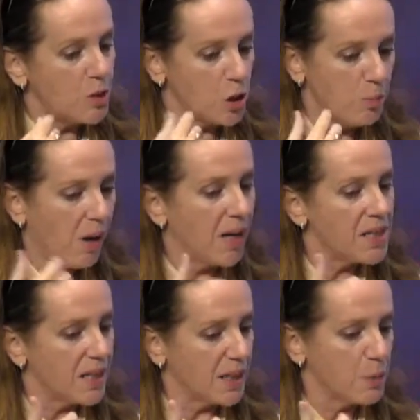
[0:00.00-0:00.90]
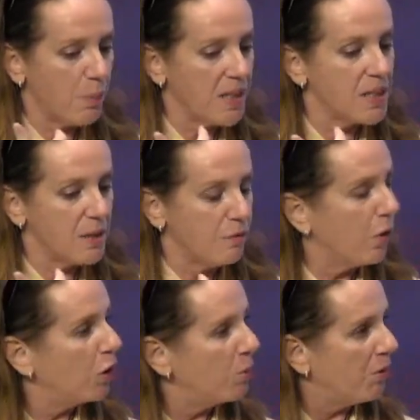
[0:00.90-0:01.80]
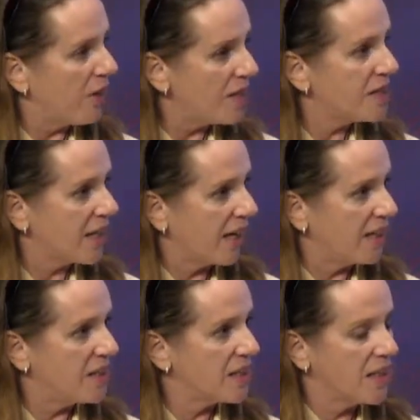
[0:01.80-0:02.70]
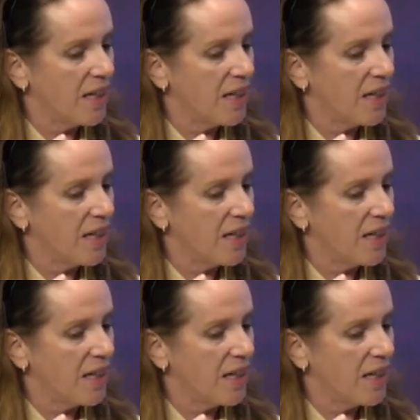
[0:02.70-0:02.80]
she buys an expensive volume of essays